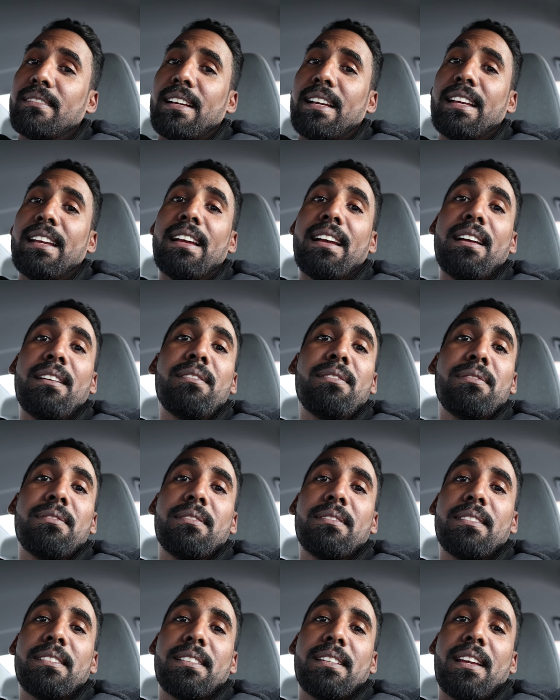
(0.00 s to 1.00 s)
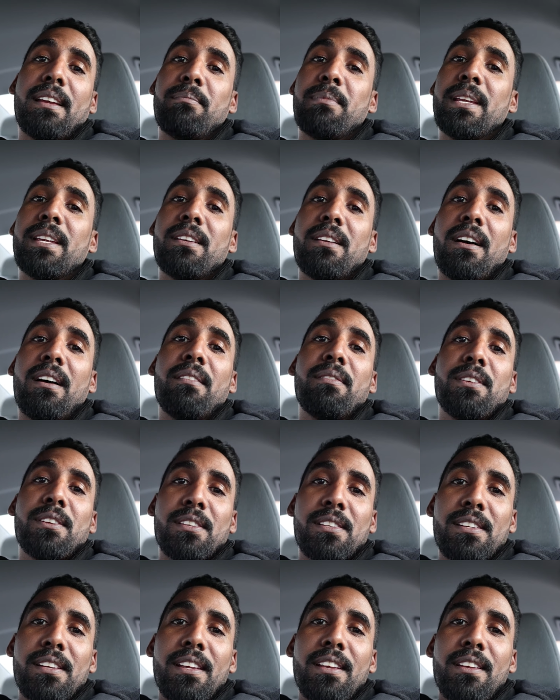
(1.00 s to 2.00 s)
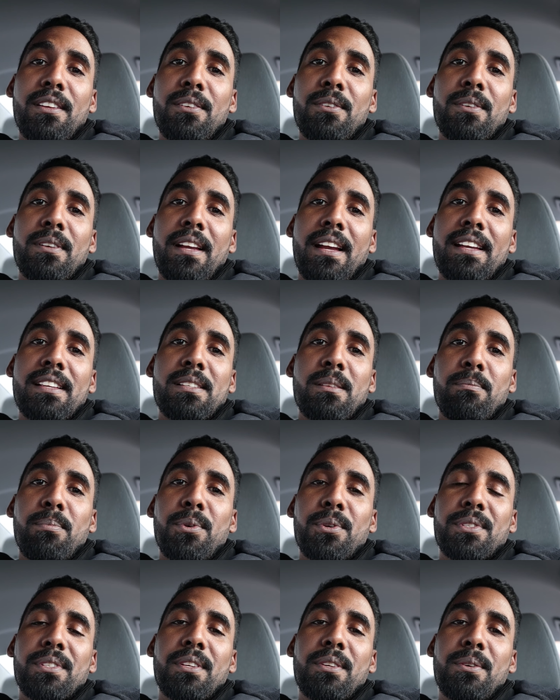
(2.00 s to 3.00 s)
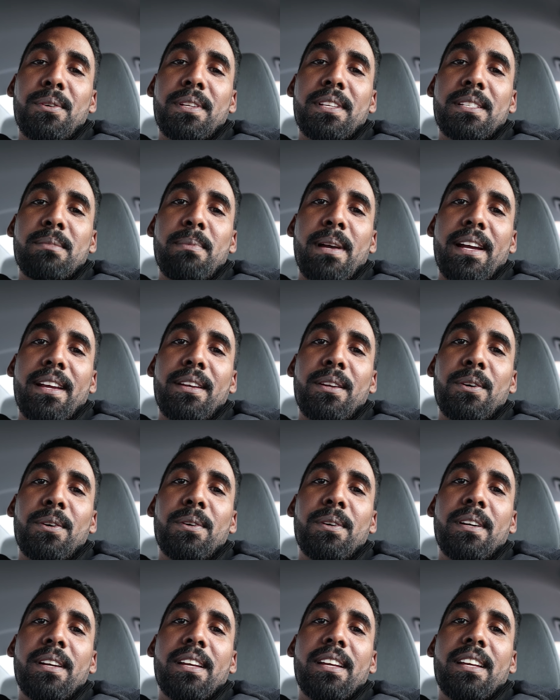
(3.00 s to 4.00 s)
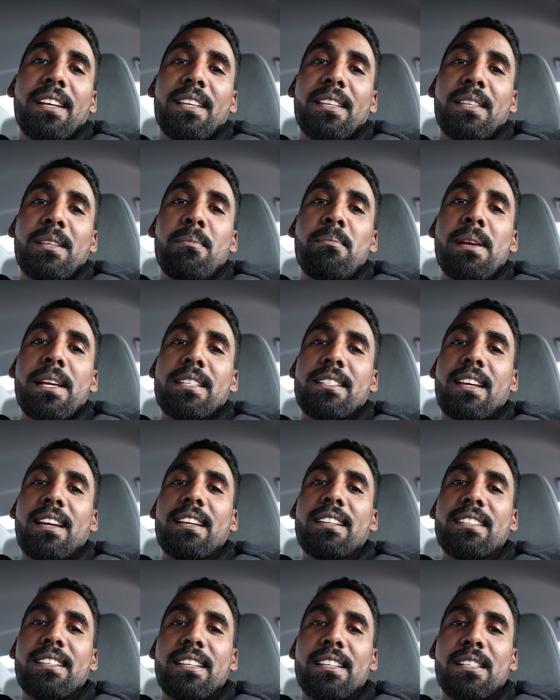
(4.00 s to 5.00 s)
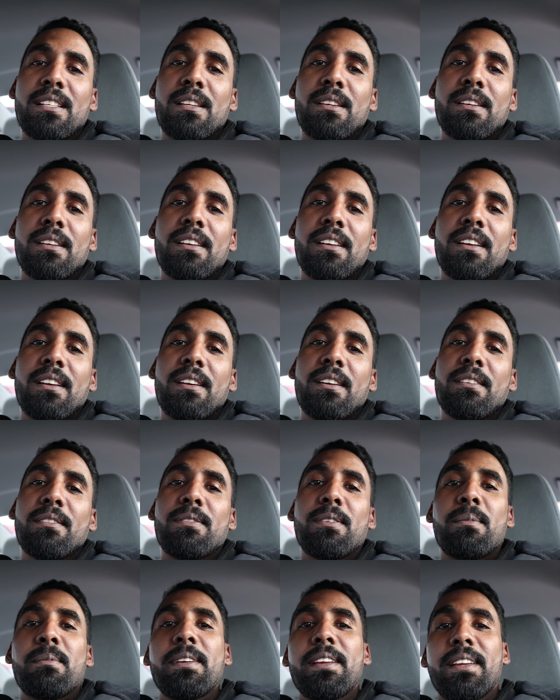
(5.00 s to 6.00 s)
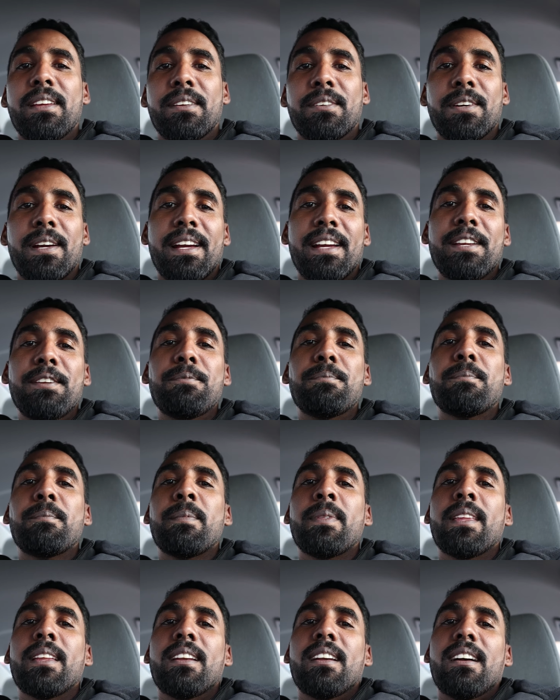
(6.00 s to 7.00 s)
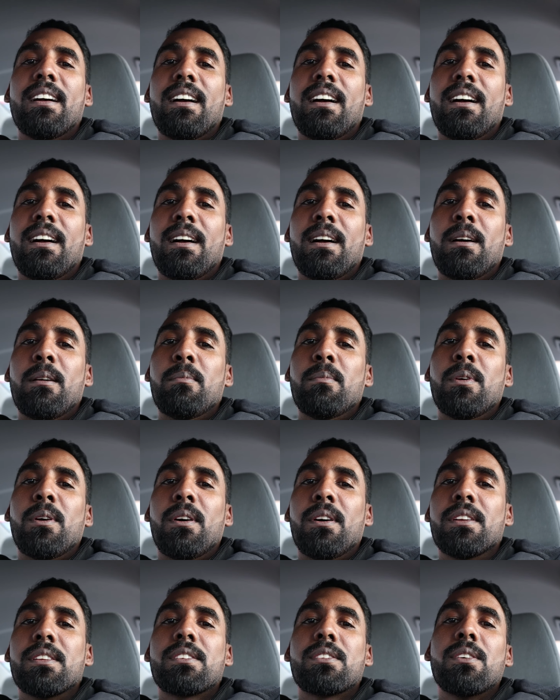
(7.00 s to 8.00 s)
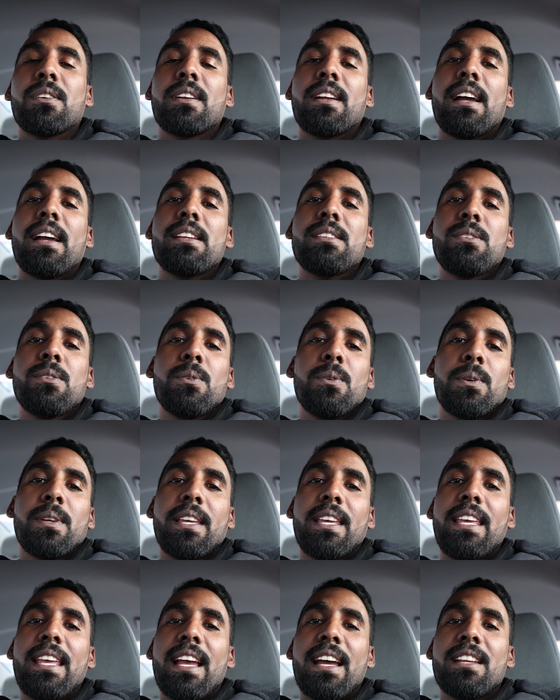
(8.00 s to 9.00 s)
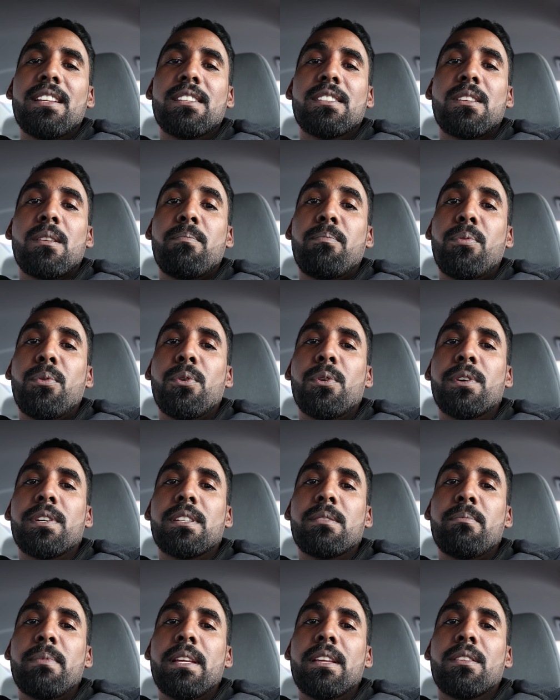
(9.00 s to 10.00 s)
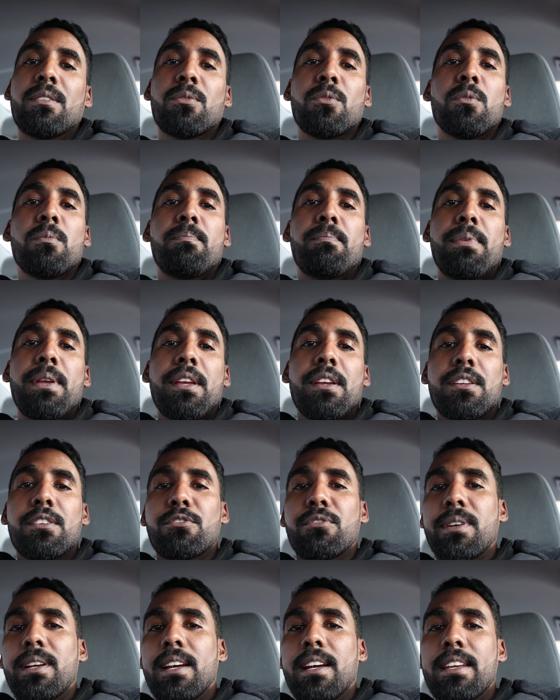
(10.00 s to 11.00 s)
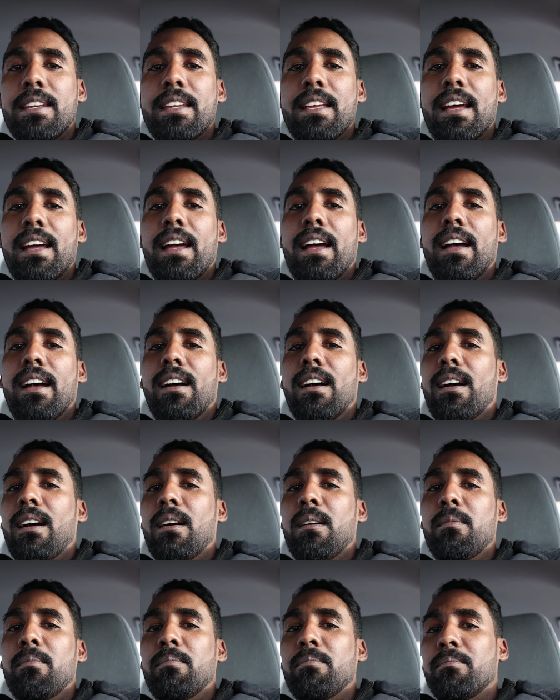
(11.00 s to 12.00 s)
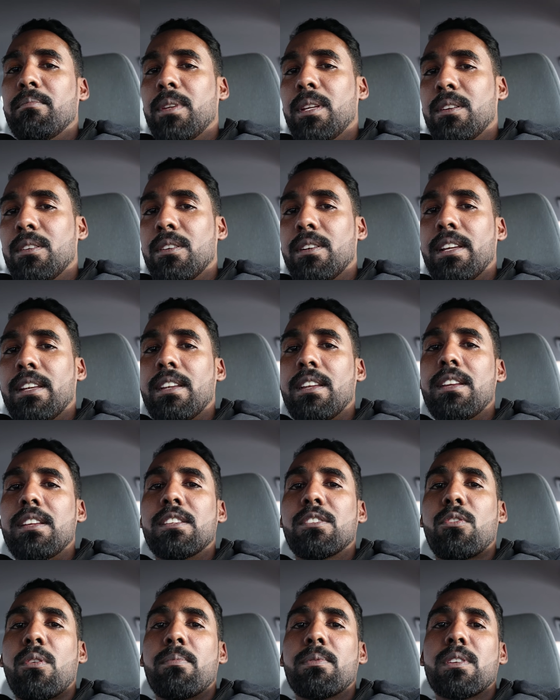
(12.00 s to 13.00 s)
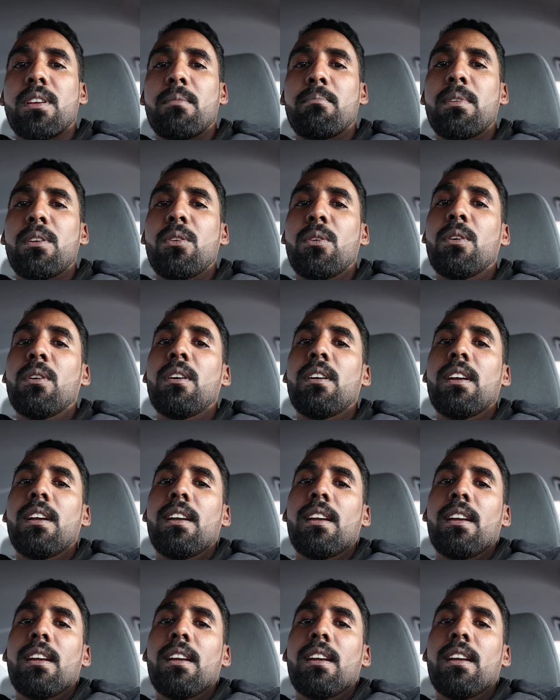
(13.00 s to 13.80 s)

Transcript: I have, I mean, obviously, you guys supposed to know this by now, the better it is for me, right? um, also guys you can support me through patreon um, you know in the description below